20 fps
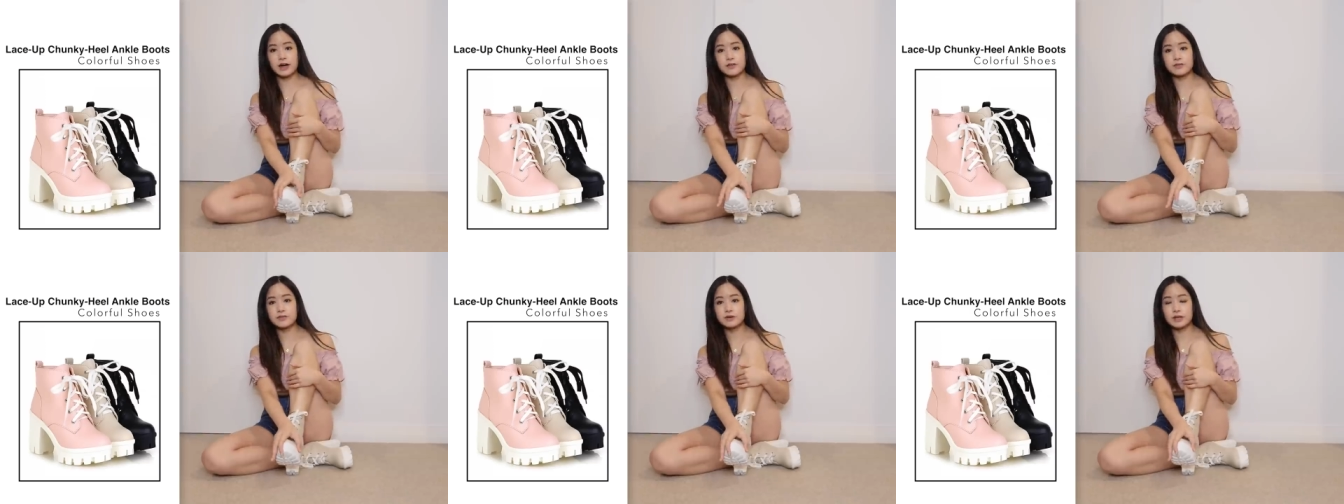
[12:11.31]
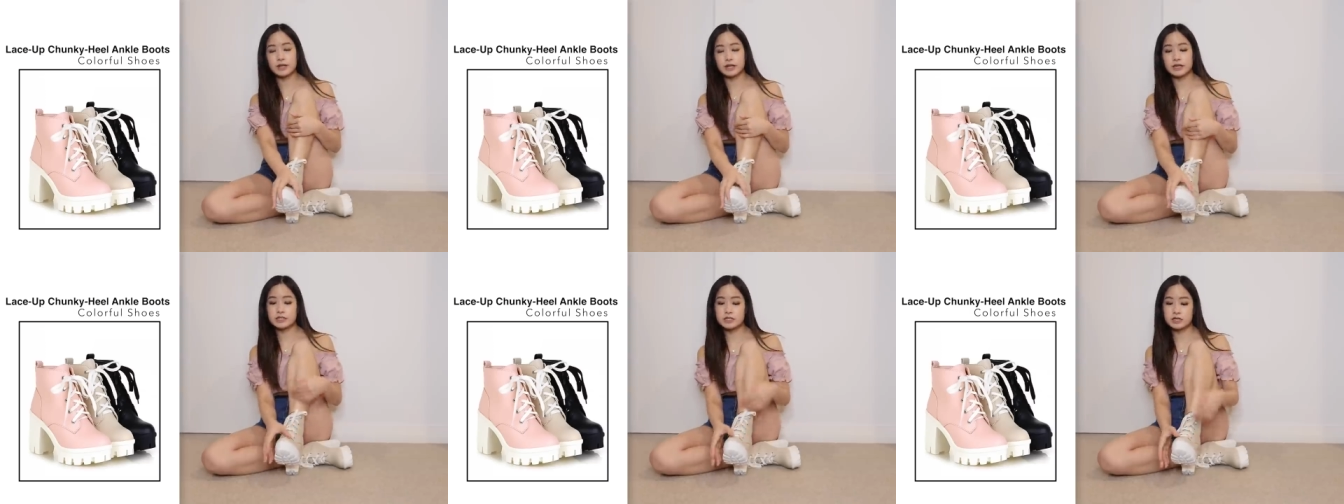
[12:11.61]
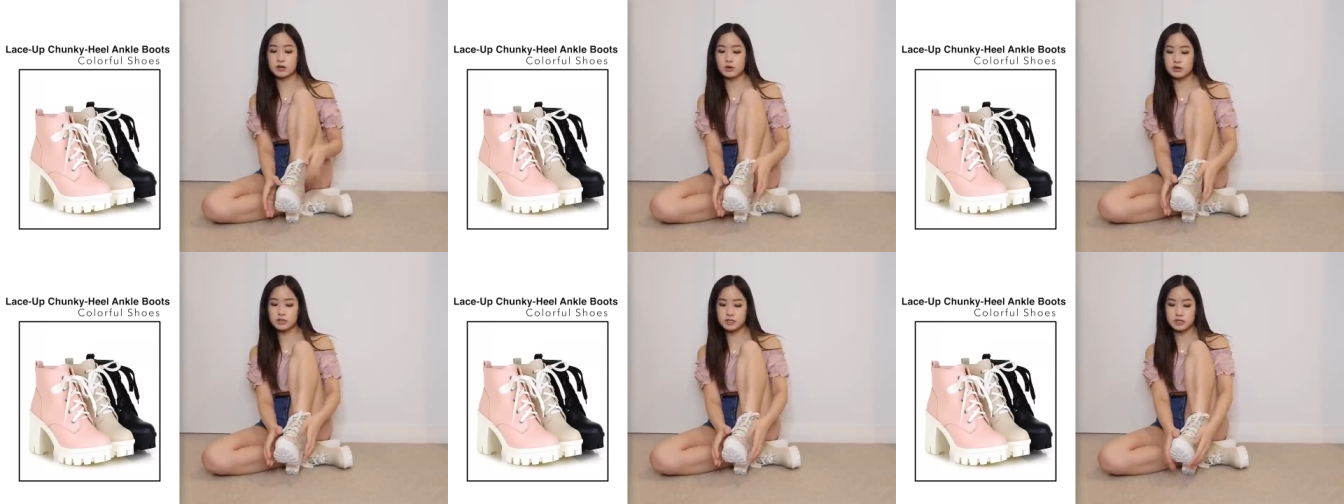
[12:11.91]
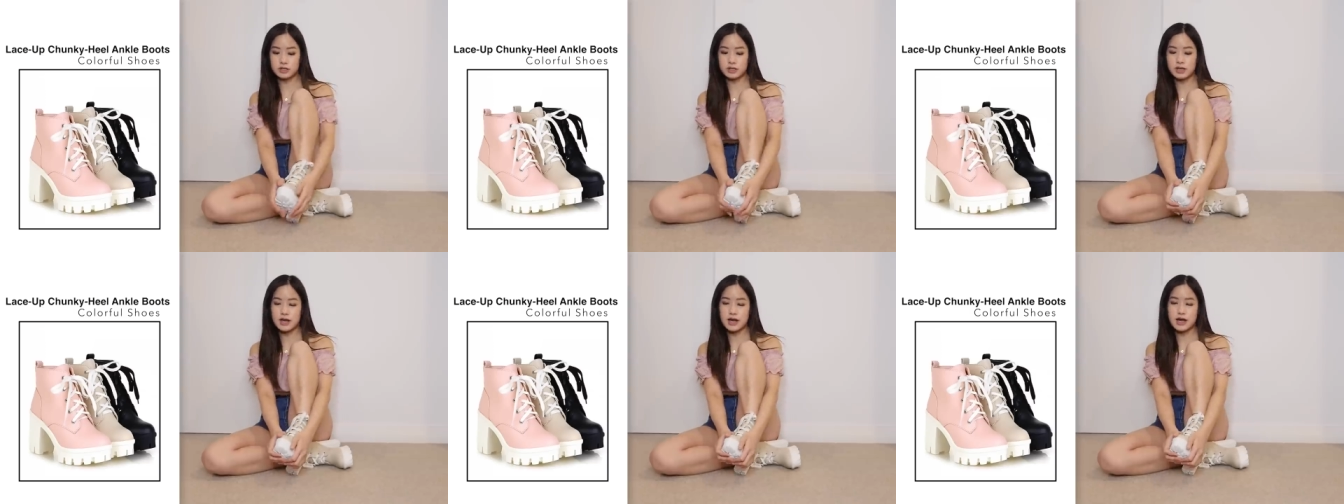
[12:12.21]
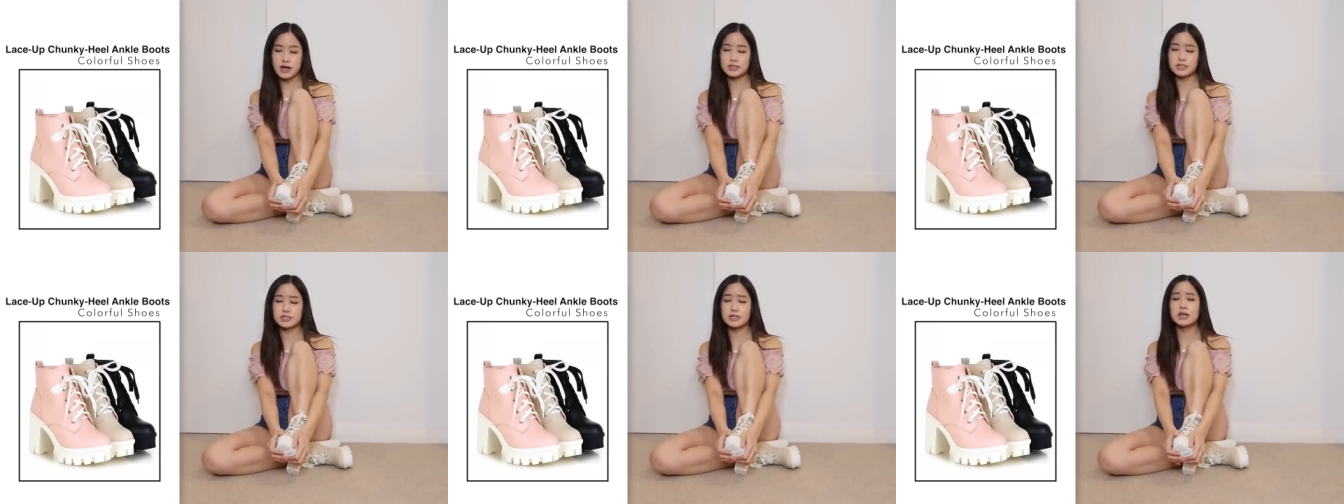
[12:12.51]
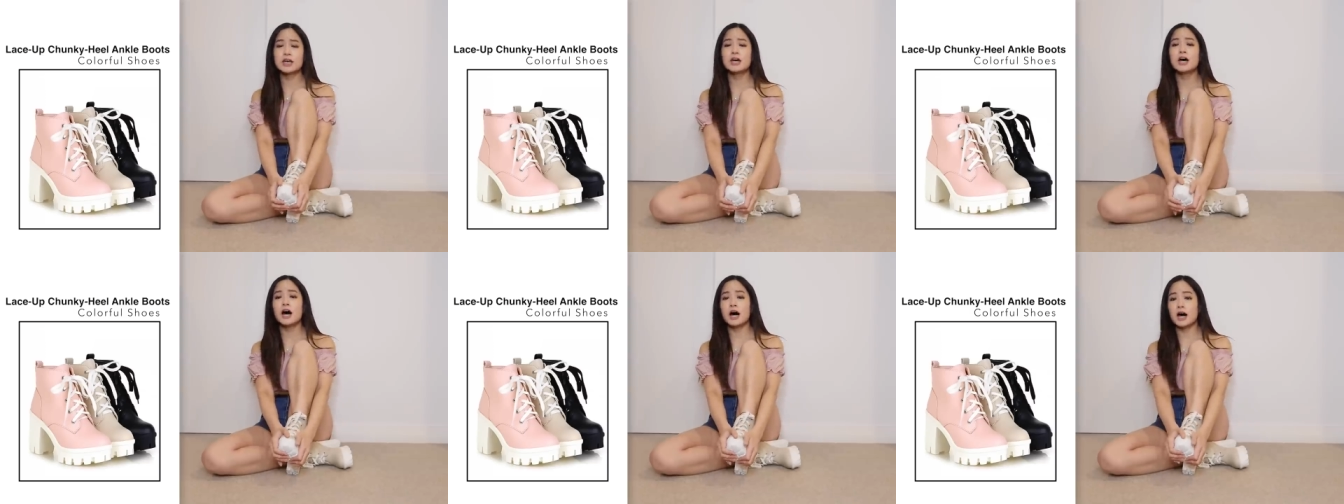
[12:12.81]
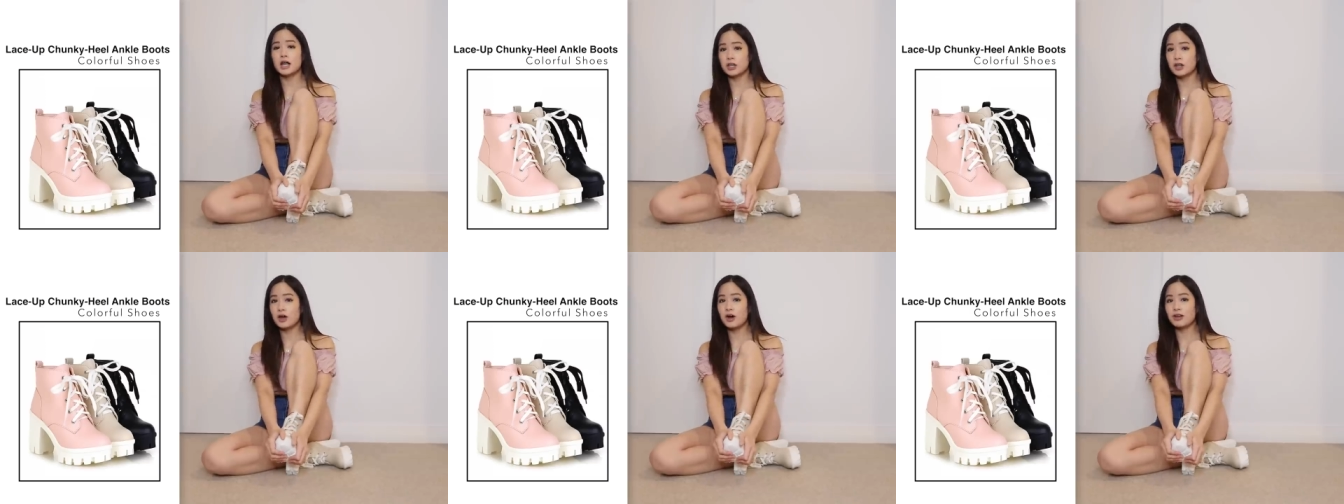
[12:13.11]
I feel like it's going to last
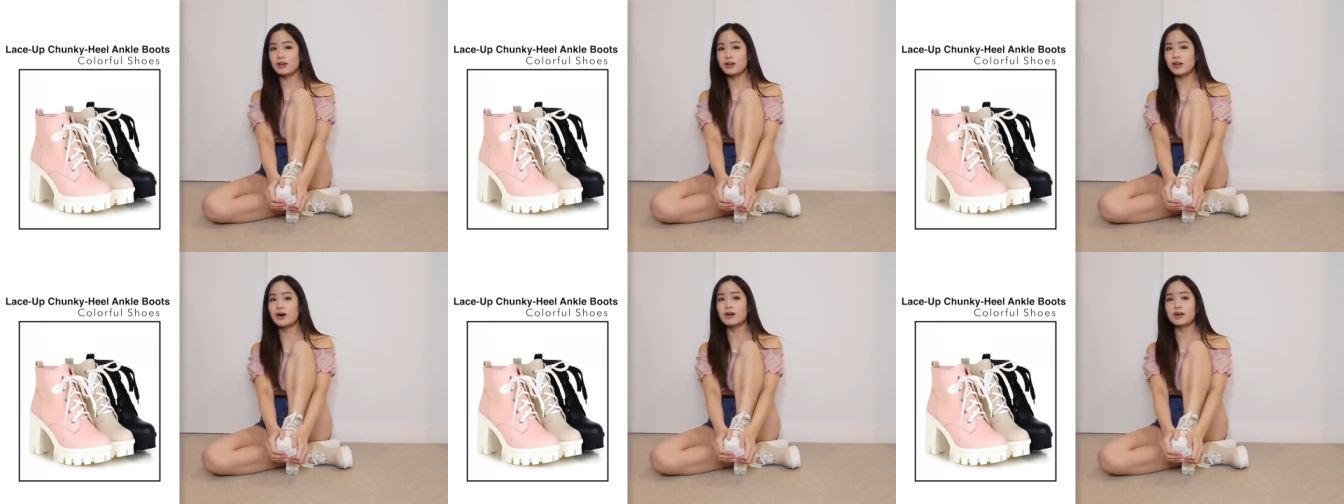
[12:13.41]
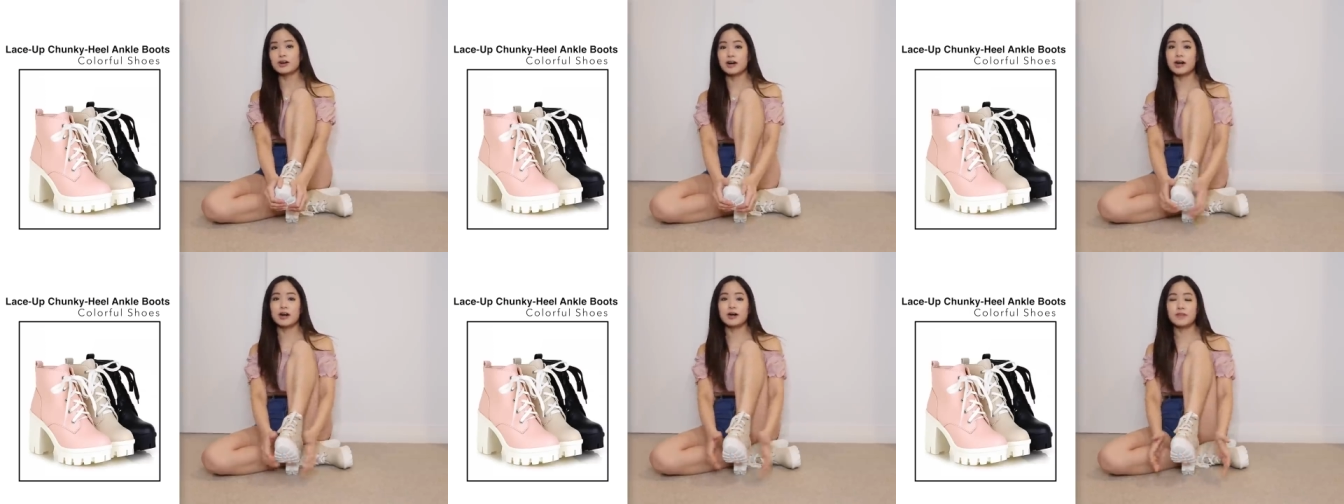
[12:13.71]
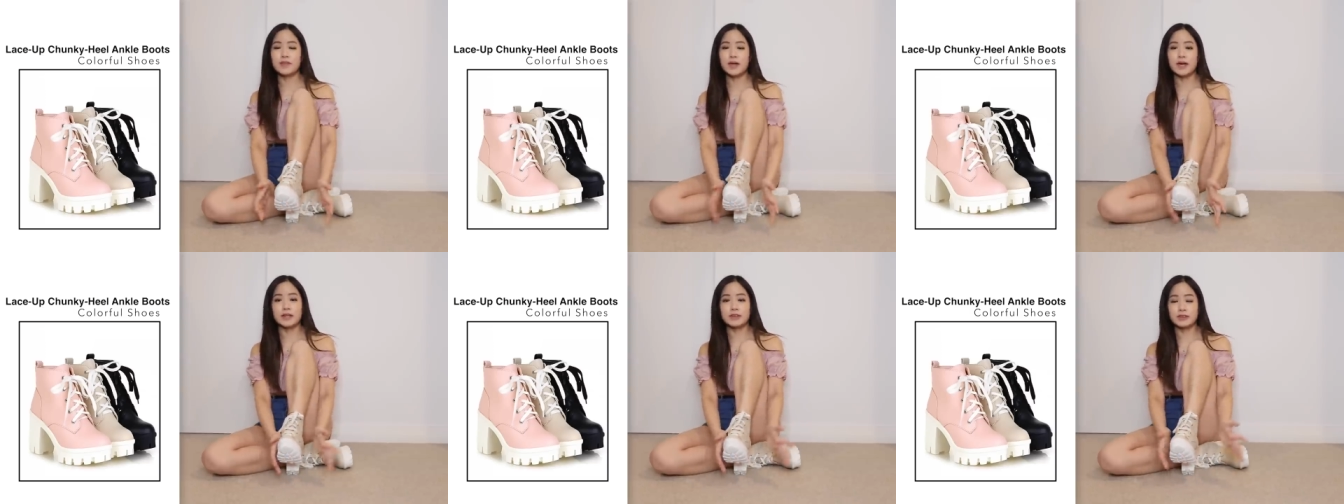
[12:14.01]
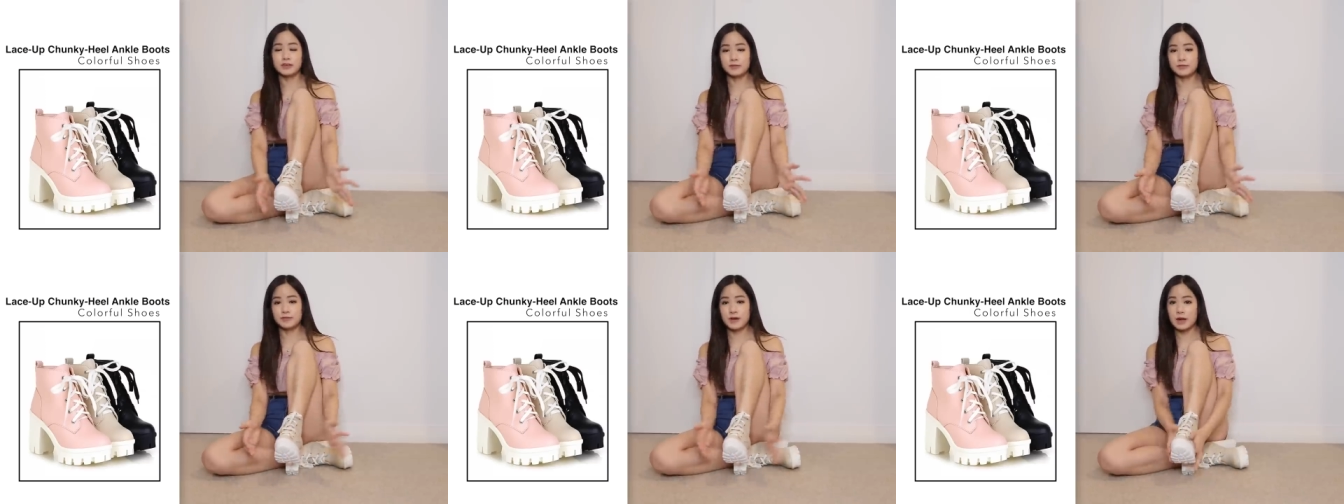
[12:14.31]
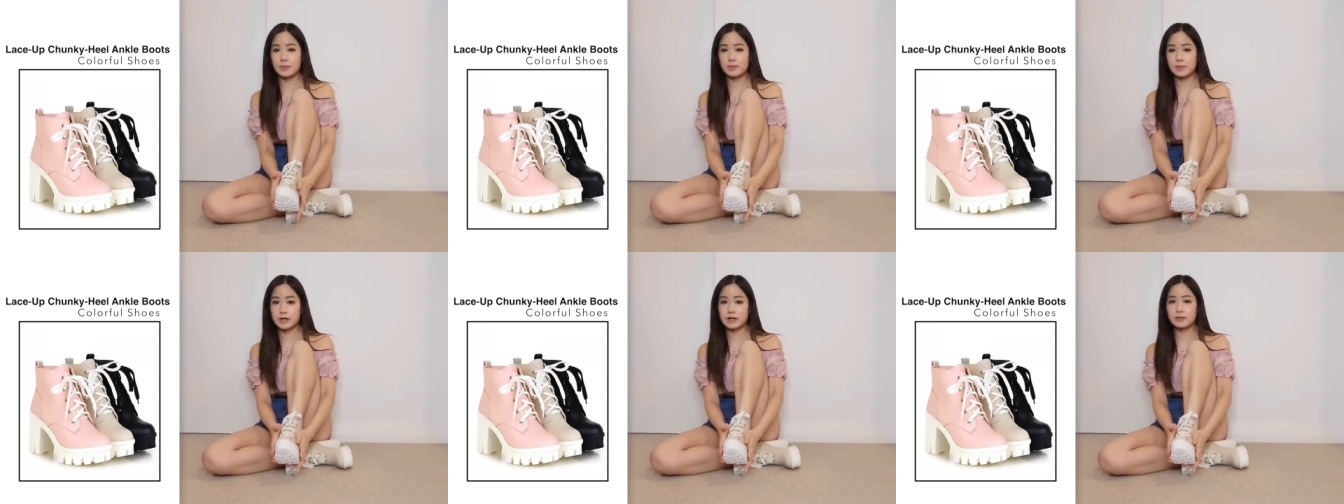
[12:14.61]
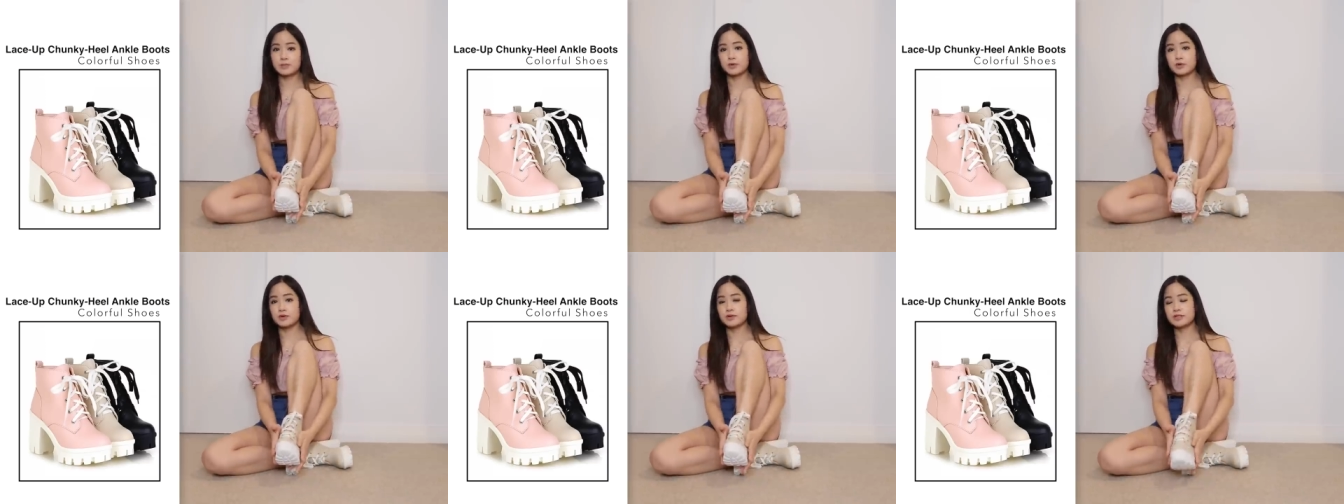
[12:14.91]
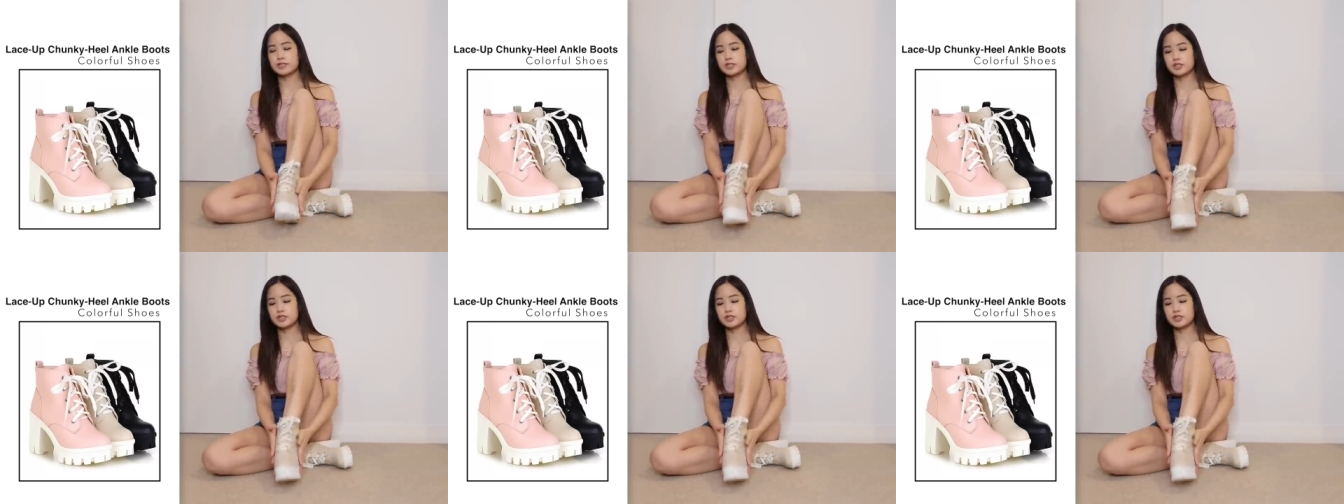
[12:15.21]
a lot longer than the fabric boots.